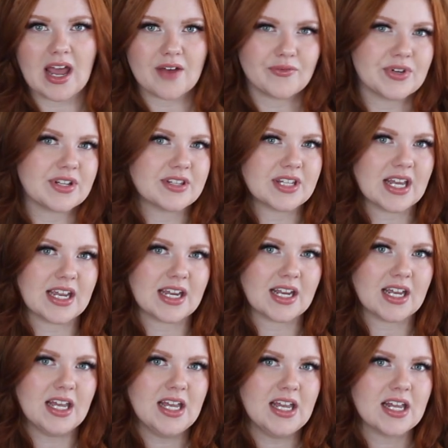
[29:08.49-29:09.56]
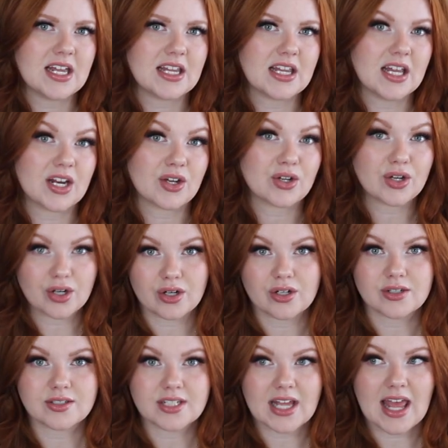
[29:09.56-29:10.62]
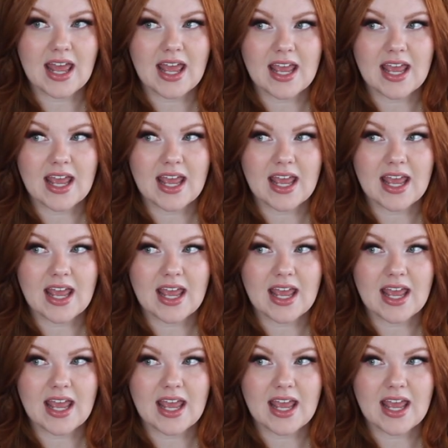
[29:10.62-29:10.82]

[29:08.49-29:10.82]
everything that occurred.